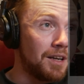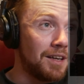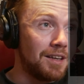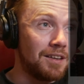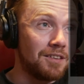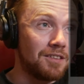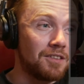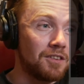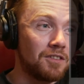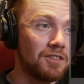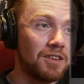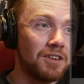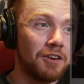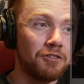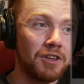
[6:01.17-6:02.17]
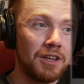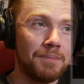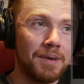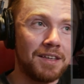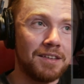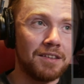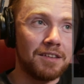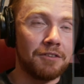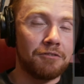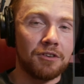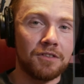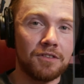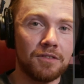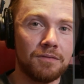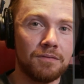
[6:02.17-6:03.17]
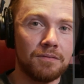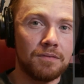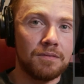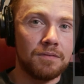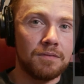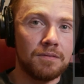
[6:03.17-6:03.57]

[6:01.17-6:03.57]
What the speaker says: but it is definitely making a difference.